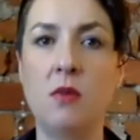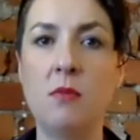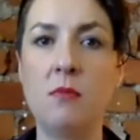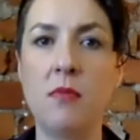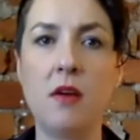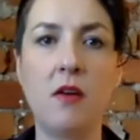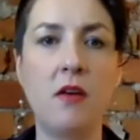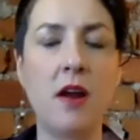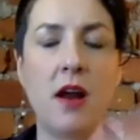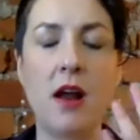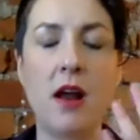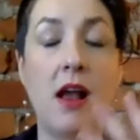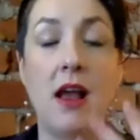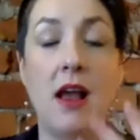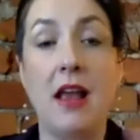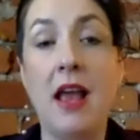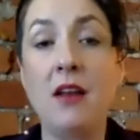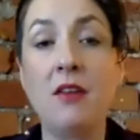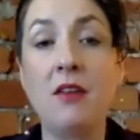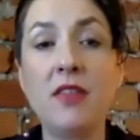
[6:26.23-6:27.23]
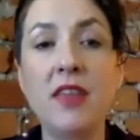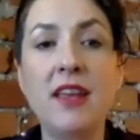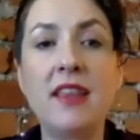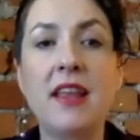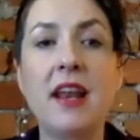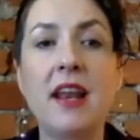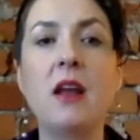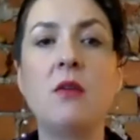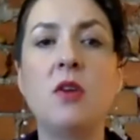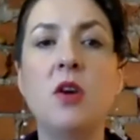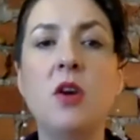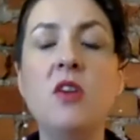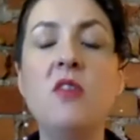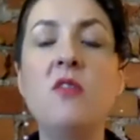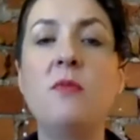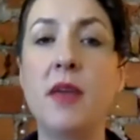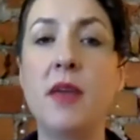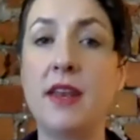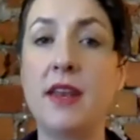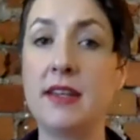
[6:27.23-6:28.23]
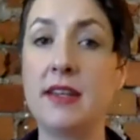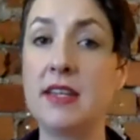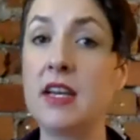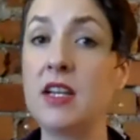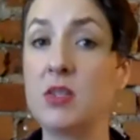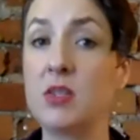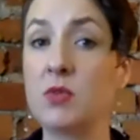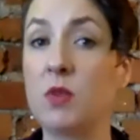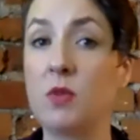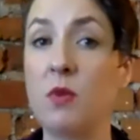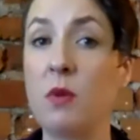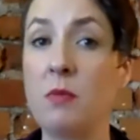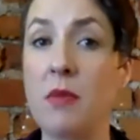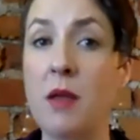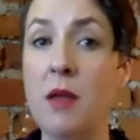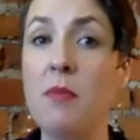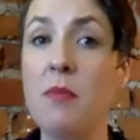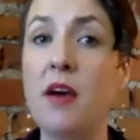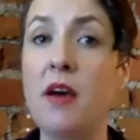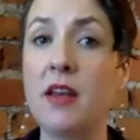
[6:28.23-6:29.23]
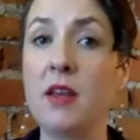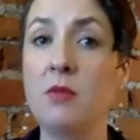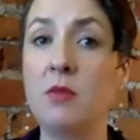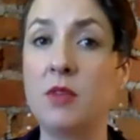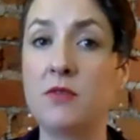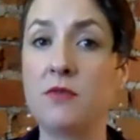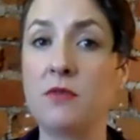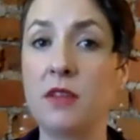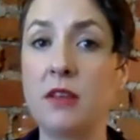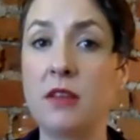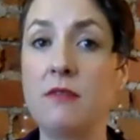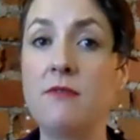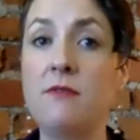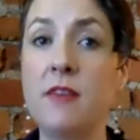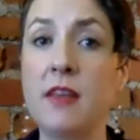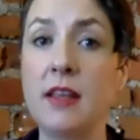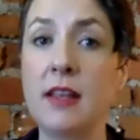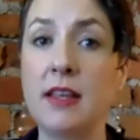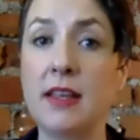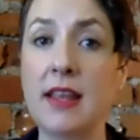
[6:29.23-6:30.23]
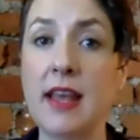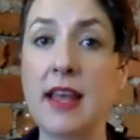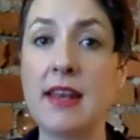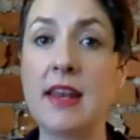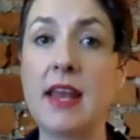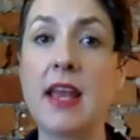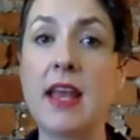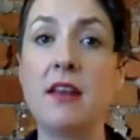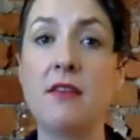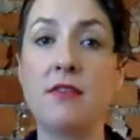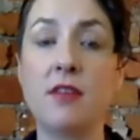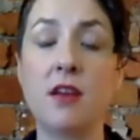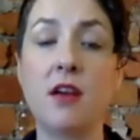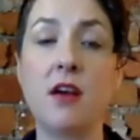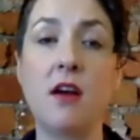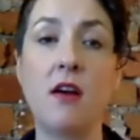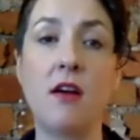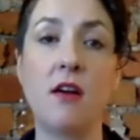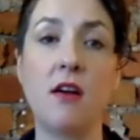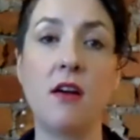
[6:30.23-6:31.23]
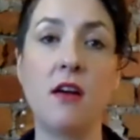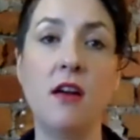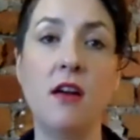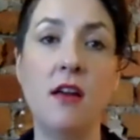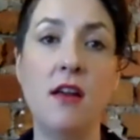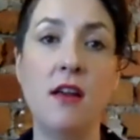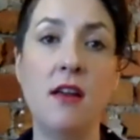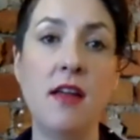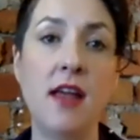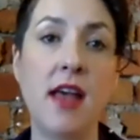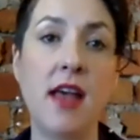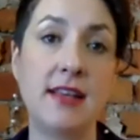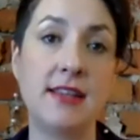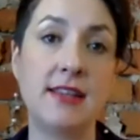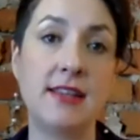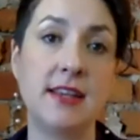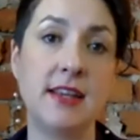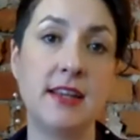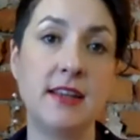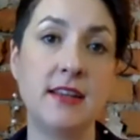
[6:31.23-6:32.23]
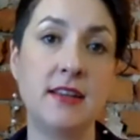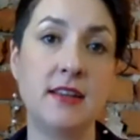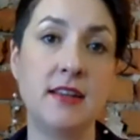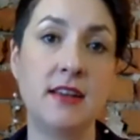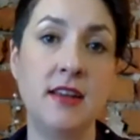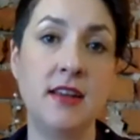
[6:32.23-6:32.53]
I don't think that I could have been in touch with what my body was really feeling that night of the car accident.